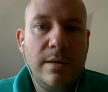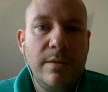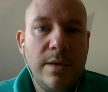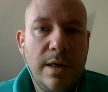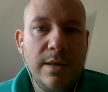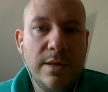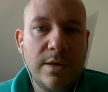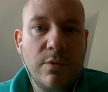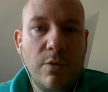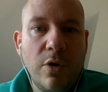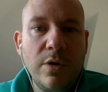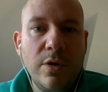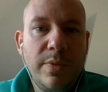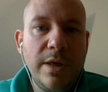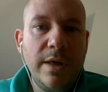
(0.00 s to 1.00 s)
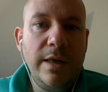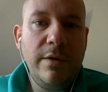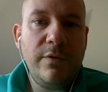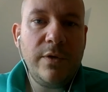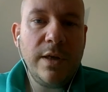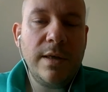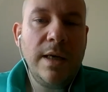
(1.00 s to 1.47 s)
I strongly believe
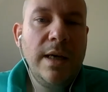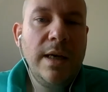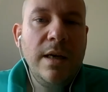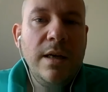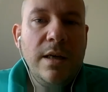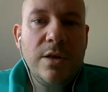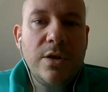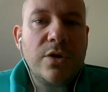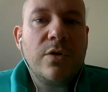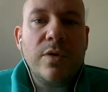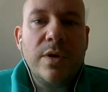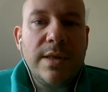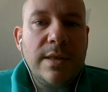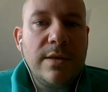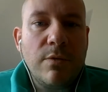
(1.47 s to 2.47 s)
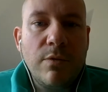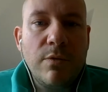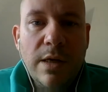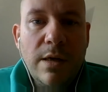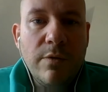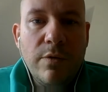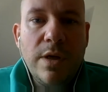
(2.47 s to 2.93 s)
that insurance is
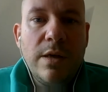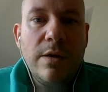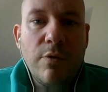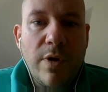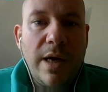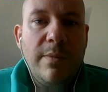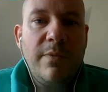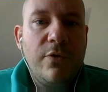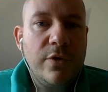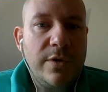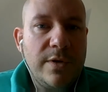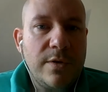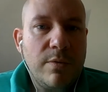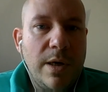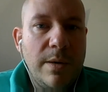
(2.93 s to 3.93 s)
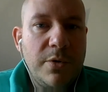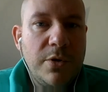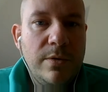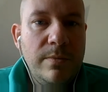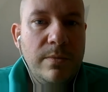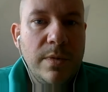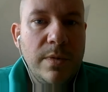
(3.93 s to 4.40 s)
really, really ripe for
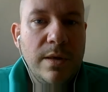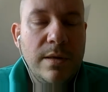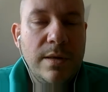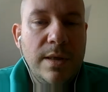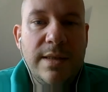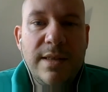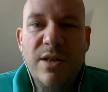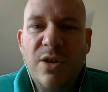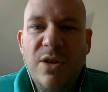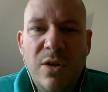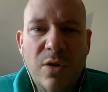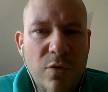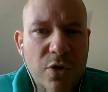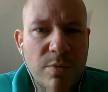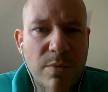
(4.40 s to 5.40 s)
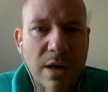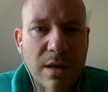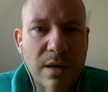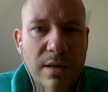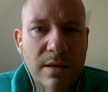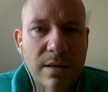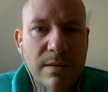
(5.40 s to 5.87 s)
disruption. It's a huge
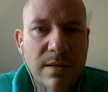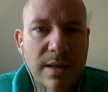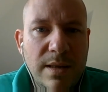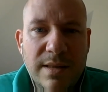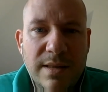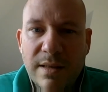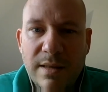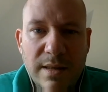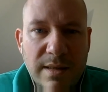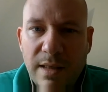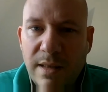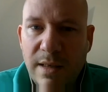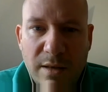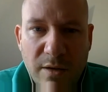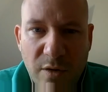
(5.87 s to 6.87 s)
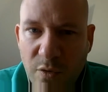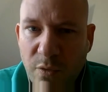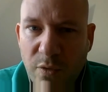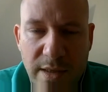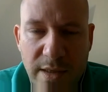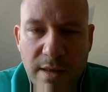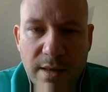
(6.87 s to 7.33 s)
market. It's an
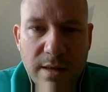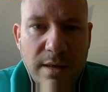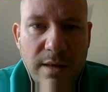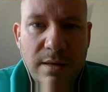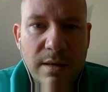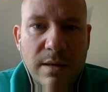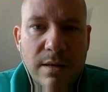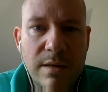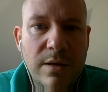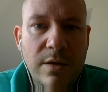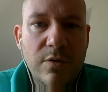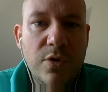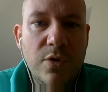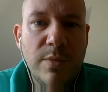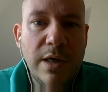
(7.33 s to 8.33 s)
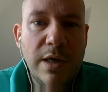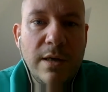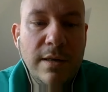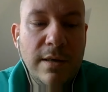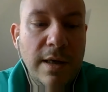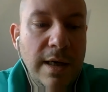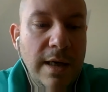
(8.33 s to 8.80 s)
increasingly huge
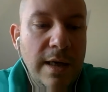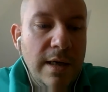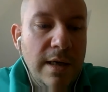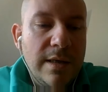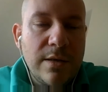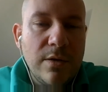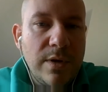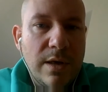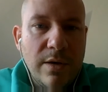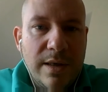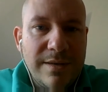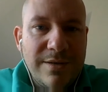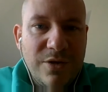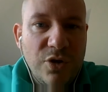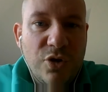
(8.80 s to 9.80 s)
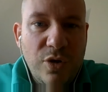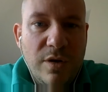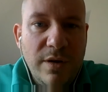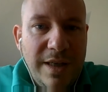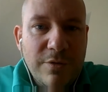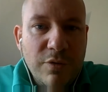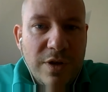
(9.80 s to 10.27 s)
market. So there are
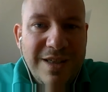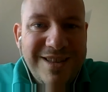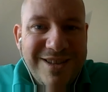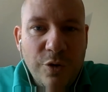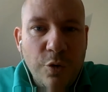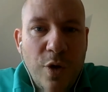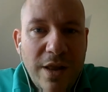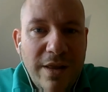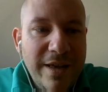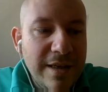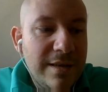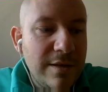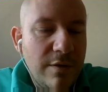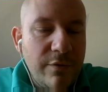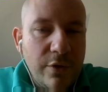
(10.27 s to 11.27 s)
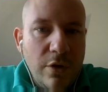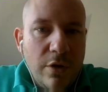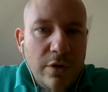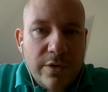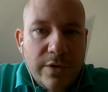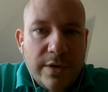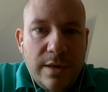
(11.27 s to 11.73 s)
literally trillions of
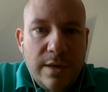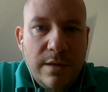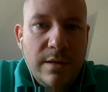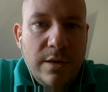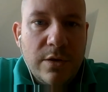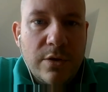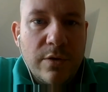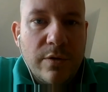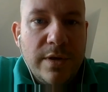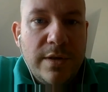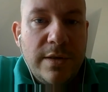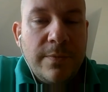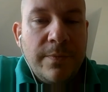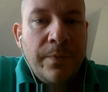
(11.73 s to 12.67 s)
dollars in insurance.